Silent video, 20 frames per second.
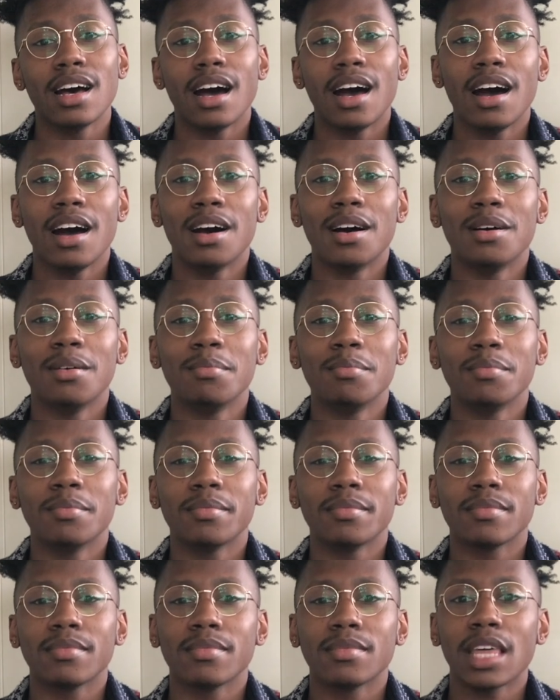Um,
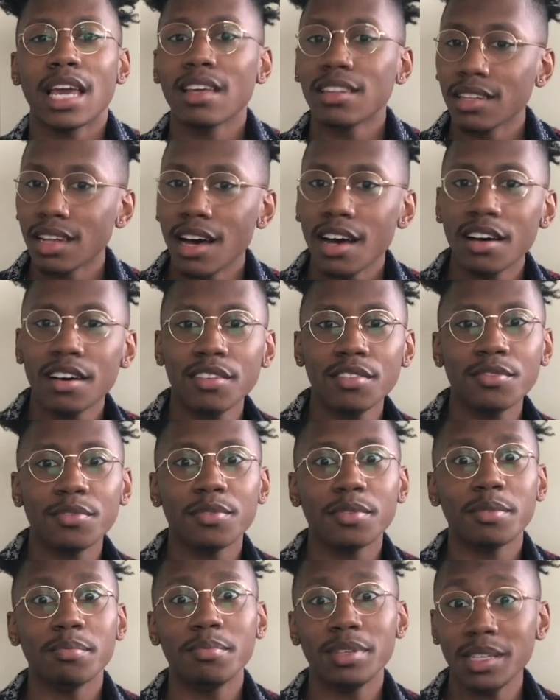they love
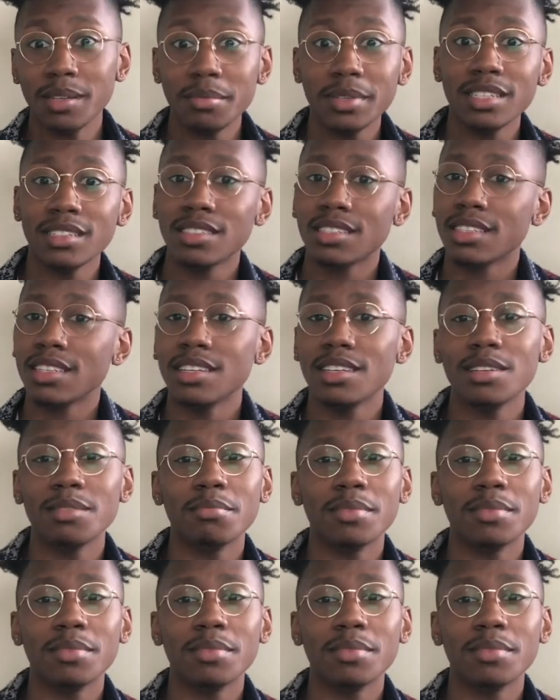BBC,